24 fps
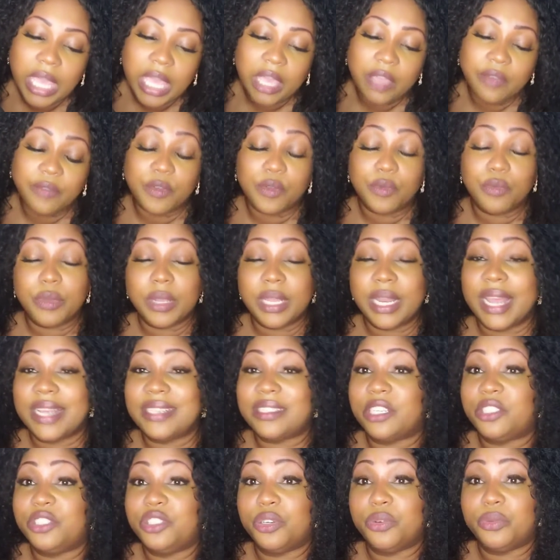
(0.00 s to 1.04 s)
If you
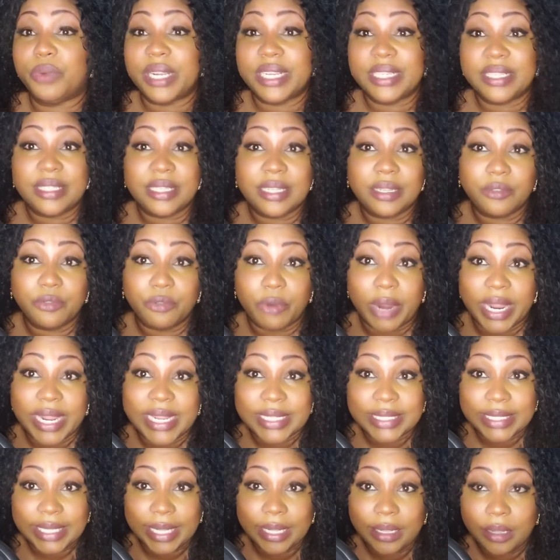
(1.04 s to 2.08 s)
realize that you're
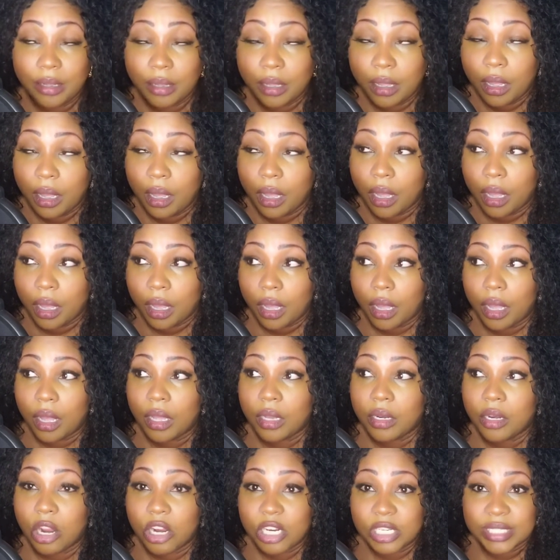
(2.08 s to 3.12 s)
raising
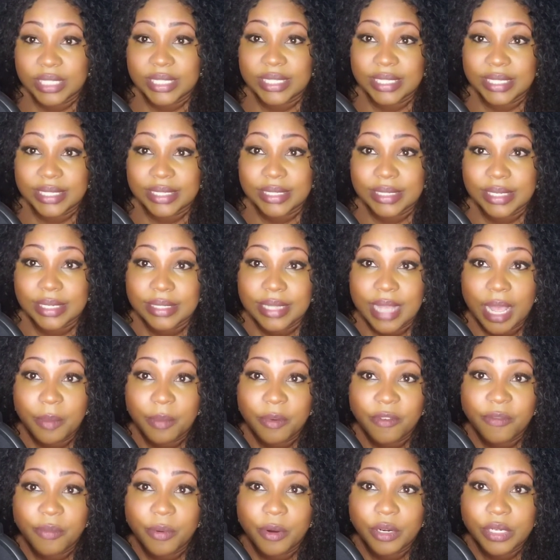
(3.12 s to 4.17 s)
a narcissistic
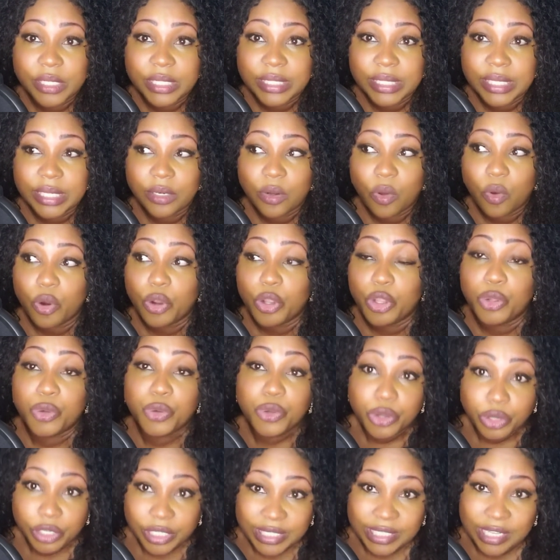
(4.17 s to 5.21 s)
type of person, or you
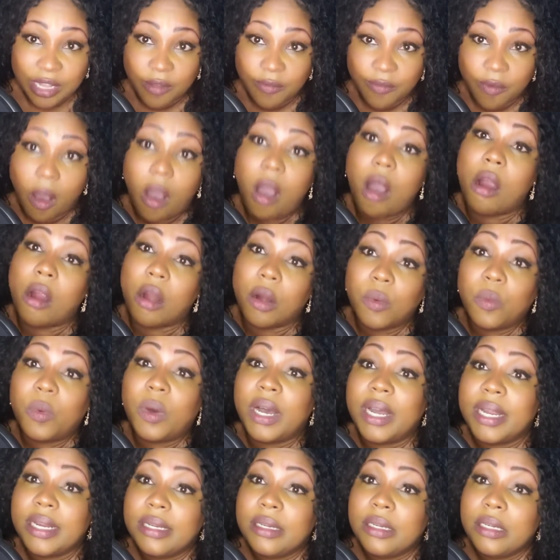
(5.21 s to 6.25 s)
yourself are
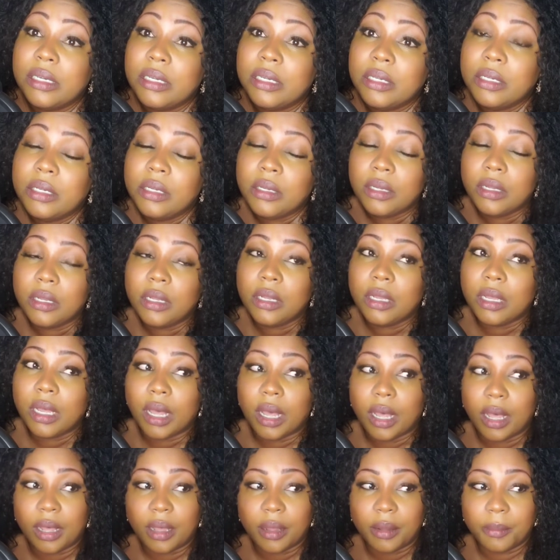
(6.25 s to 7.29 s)
one,
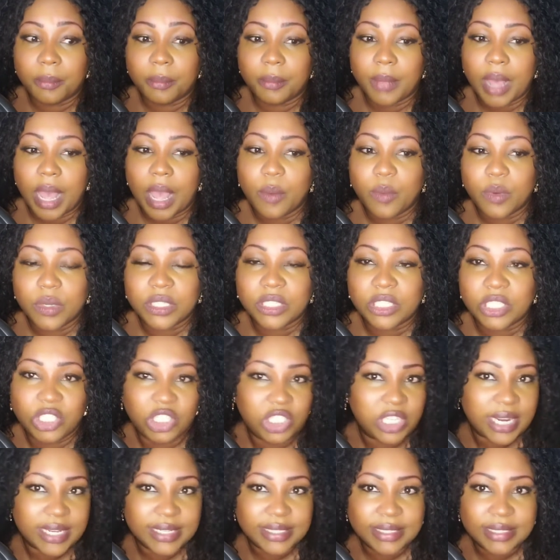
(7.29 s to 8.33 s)
I would
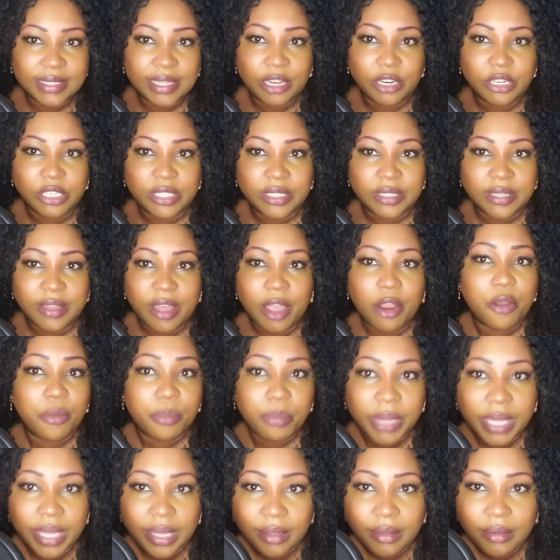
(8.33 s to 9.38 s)
suggest there's
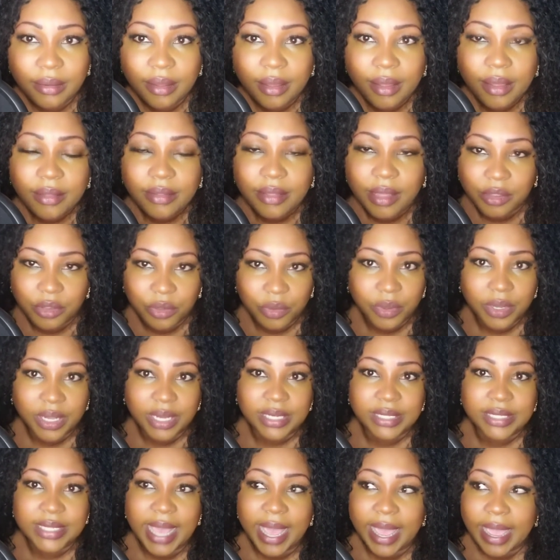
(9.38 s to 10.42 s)
therapy that you
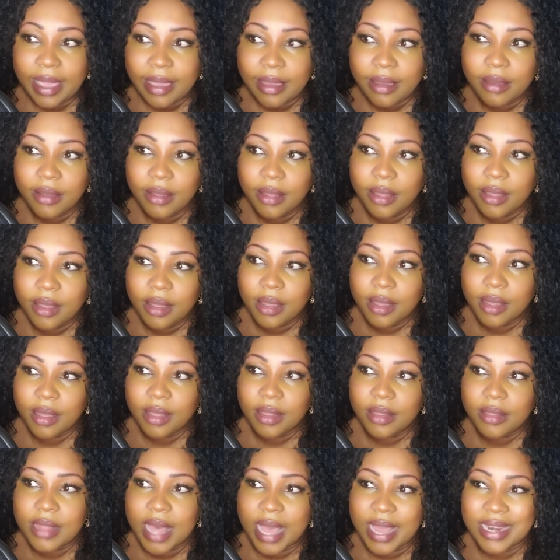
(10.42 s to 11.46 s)
can take
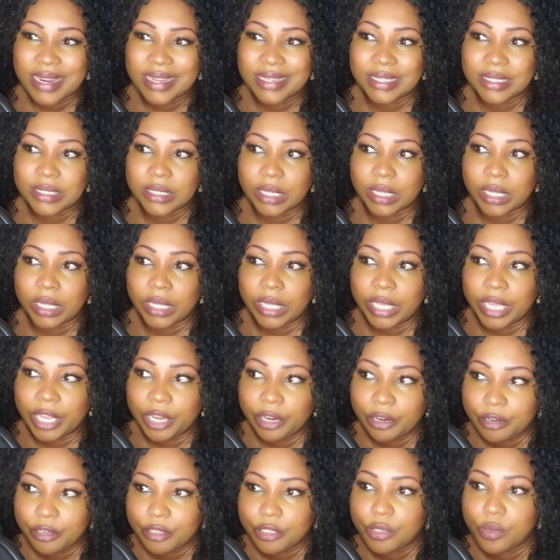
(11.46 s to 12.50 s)
that is
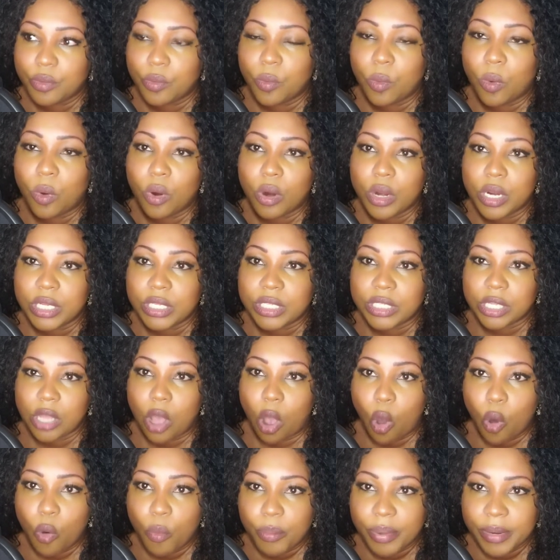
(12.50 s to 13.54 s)
geared towards
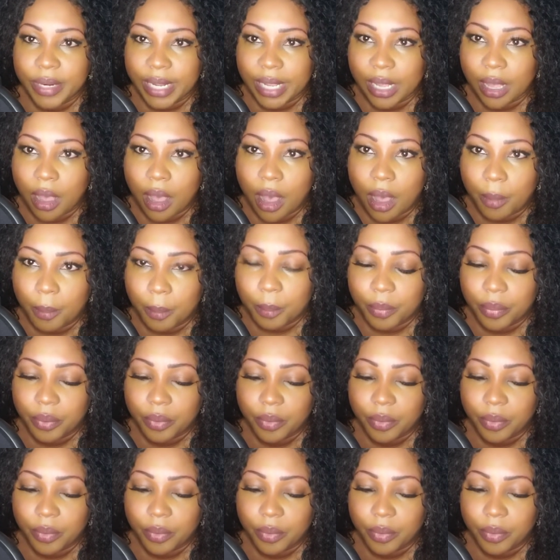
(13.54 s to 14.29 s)
opening up